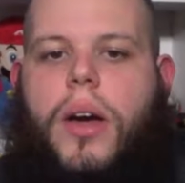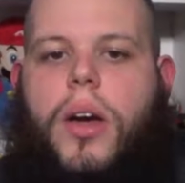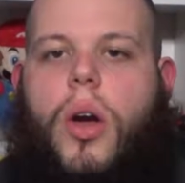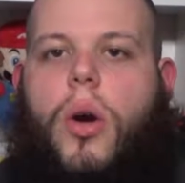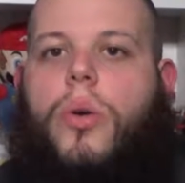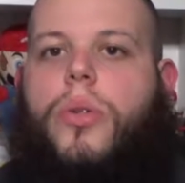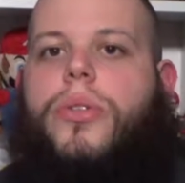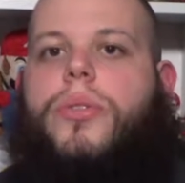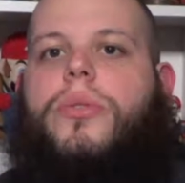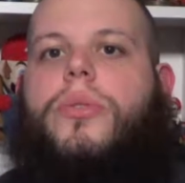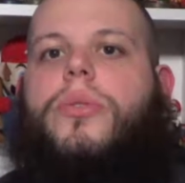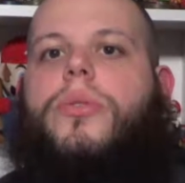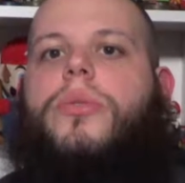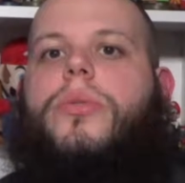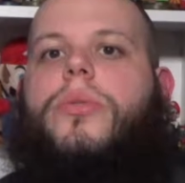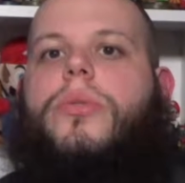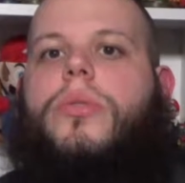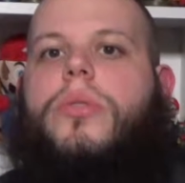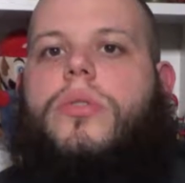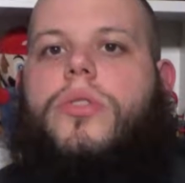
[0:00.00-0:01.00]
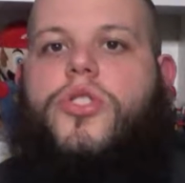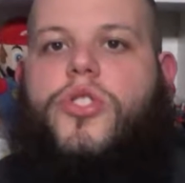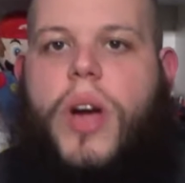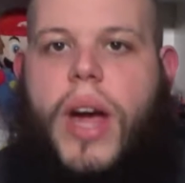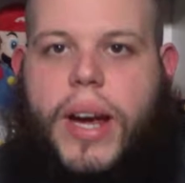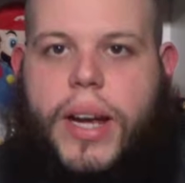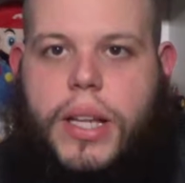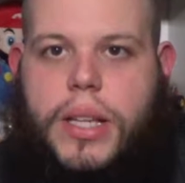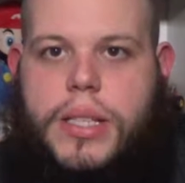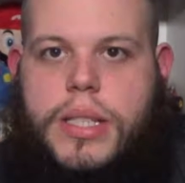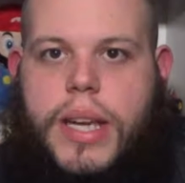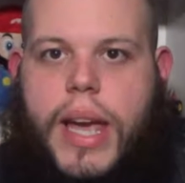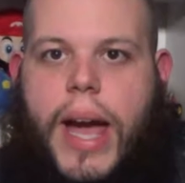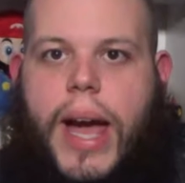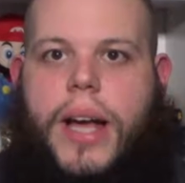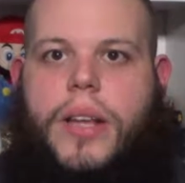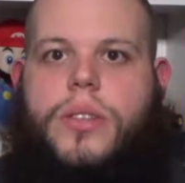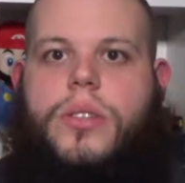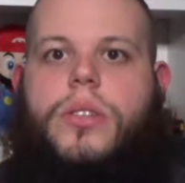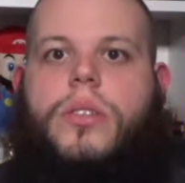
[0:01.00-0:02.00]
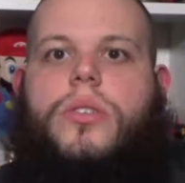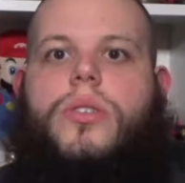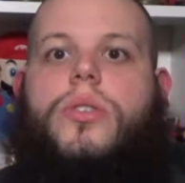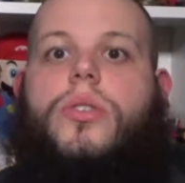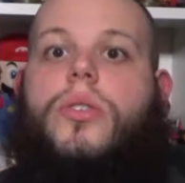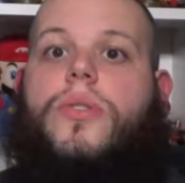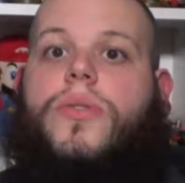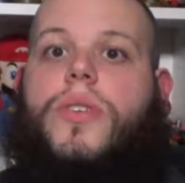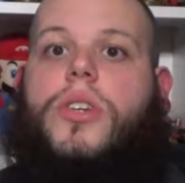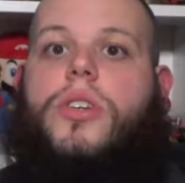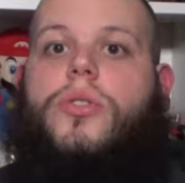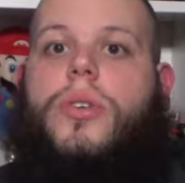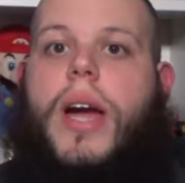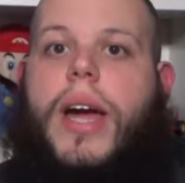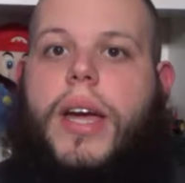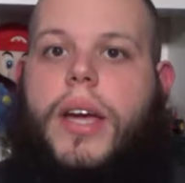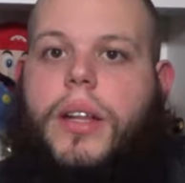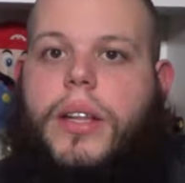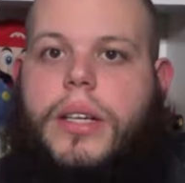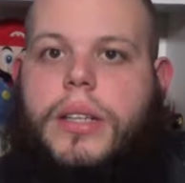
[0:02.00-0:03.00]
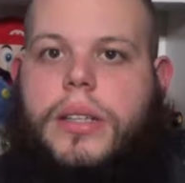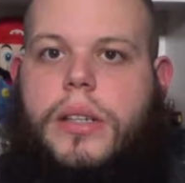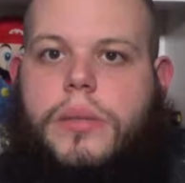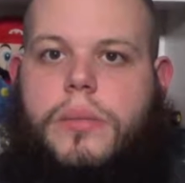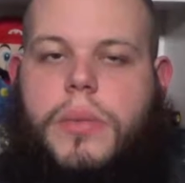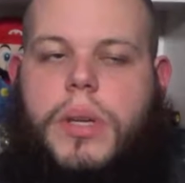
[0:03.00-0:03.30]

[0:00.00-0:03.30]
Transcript: go through Dracula's castle to defeat Dracula,